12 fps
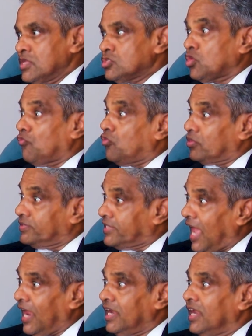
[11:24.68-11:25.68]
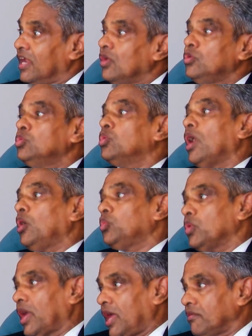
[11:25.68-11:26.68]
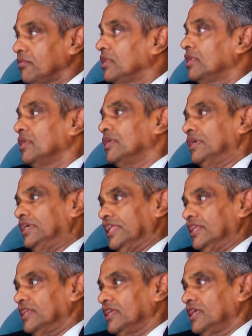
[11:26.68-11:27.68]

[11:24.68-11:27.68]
So for that you have to have TIN.